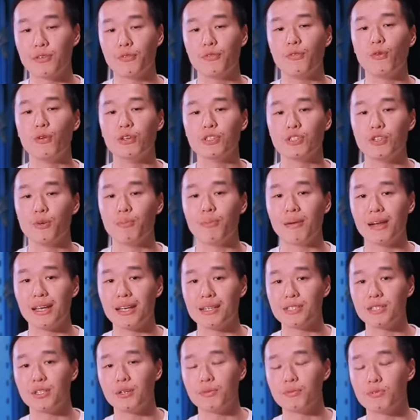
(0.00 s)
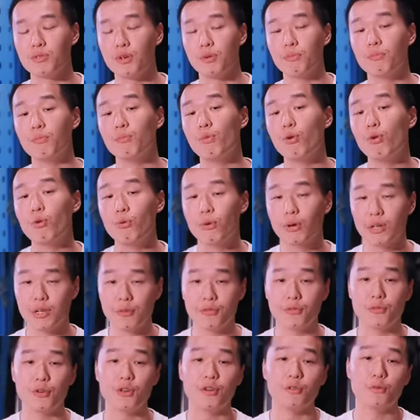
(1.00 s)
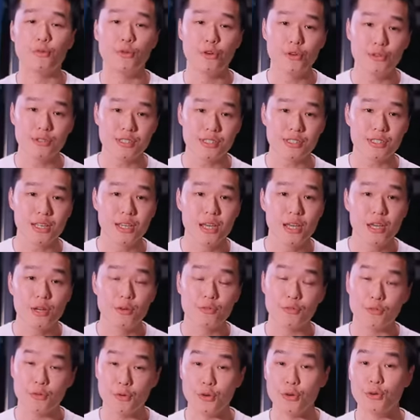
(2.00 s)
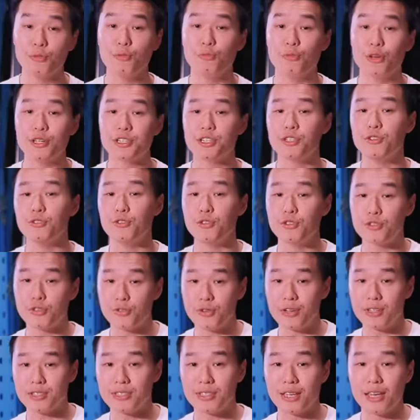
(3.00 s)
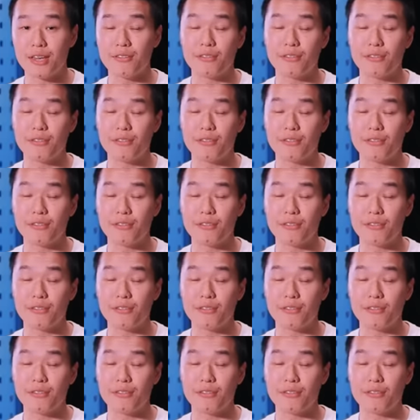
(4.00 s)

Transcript: to force your plants to absorb more water through the roots through rich nutrients.